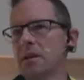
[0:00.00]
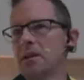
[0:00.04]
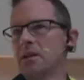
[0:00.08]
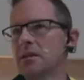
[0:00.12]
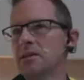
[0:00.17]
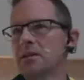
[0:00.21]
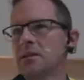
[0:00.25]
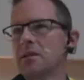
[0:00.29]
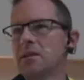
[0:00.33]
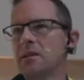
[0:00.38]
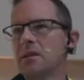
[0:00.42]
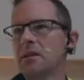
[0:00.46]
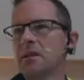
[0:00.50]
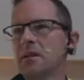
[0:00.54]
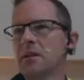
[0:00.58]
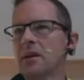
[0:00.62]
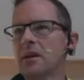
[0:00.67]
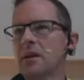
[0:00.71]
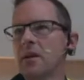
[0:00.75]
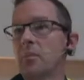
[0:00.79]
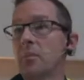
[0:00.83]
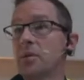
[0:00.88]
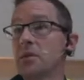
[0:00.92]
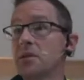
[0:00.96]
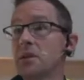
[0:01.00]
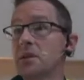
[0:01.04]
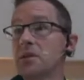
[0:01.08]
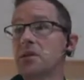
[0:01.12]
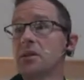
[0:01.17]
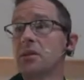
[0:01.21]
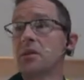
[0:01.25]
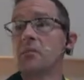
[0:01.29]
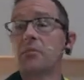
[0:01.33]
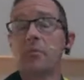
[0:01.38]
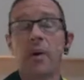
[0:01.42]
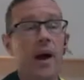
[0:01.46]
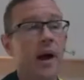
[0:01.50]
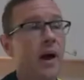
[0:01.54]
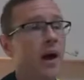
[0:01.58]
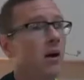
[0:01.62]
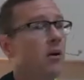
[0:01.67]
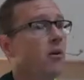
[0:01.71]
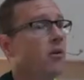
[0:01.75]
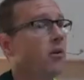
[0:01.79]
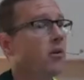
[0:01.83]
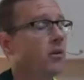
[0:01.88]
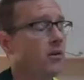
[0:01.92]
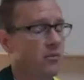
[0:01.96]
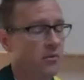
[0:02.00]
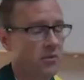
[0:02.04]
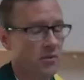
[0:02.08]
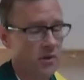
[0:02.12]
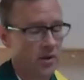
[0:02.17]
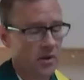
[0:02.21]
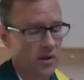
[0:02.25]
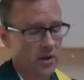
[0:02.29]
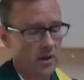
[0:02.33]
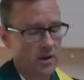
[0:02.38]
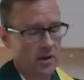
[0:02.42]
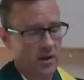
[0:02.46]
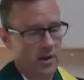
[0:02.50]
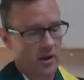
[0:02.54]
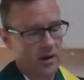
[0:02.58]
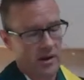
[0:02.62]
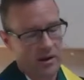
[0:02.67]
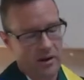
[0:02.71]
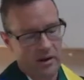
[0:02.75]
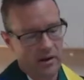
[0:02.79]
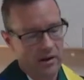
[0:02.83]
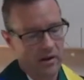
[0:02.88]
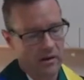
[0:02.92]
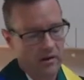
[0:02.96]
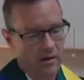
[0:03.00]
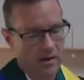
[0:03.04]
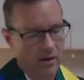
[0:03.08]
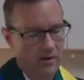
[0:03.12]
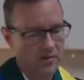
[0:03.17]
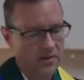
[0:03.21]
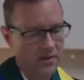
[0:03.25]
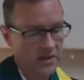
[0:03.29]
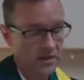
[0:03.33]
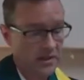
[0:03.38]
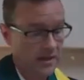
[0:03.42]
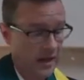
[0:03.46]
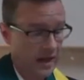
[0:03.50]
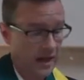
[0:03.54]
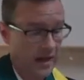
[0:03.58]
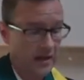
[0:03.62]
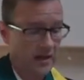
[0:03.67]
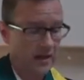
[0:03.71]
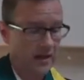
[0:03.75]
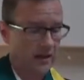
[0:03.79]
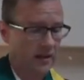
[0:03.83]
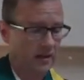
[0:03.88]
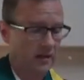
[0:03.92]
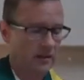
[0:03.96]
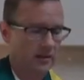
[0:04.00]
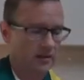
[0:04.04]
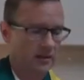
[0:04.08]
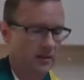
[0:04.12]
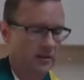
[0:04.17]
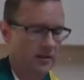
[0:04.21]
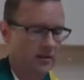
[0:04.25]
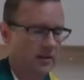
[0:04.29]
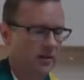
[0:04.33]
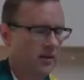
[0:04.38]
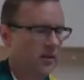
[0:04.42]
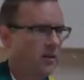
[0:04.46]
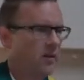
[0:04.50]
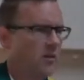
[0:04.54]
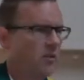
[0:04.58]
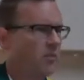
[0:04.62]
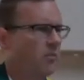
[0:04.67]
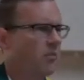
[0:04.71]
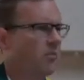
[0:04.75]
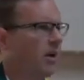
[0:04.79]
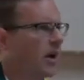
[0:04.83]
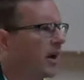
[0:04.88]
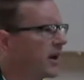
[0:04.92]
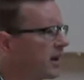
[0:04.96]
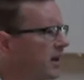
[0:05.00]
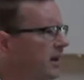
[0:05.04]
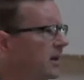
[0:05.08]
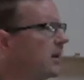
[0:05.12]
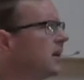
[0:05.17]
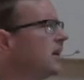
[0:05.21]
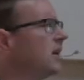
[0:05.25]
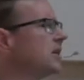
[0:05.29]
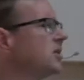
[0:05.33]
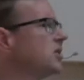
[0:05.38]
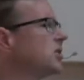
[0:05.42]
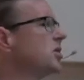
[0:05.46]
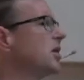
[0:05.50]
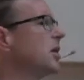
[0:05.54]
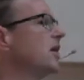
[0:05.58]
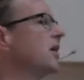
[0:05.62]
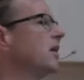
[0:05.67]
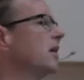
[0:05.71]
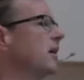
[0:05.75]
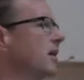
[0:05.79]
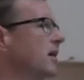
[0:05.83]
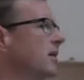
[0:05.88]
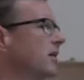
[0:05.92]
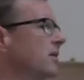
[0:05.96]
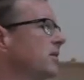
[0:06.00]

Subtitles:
is a position of power, of standing. But a little child,